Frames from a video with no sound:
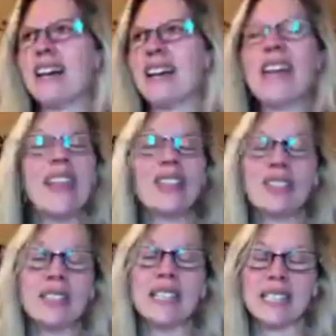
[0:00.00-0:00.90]
that's
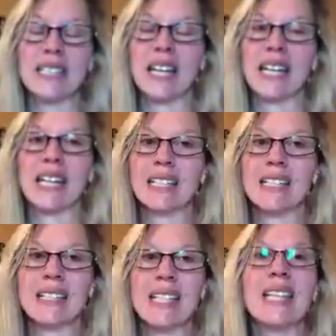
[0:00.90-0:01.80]
just it, Diane.
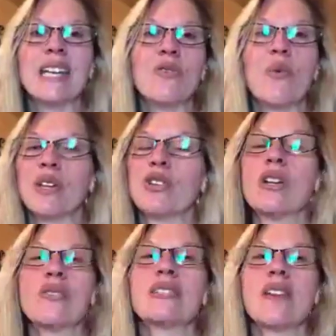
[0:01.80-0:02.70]
Singing when we don't
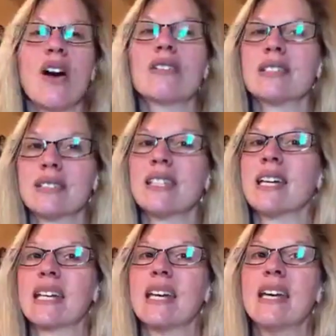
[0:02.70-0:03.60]
have a song to
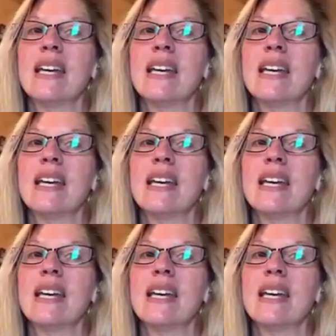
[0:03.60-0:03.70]
sing.